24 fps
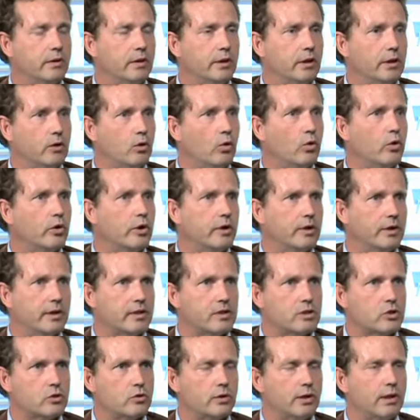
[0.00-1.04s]
in
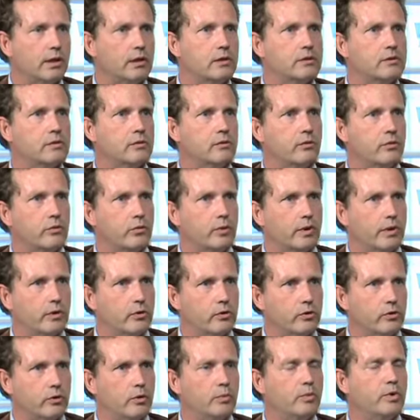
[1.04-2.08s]
organized trials throughout
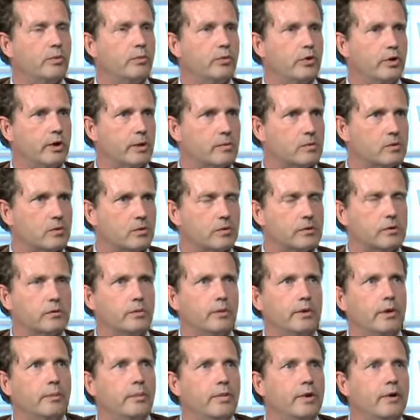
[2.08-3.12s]
Europe and perhaps also
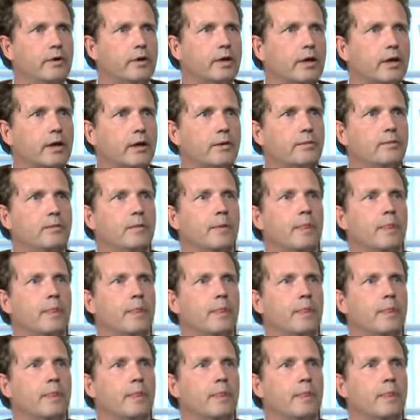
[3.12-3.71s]
with America.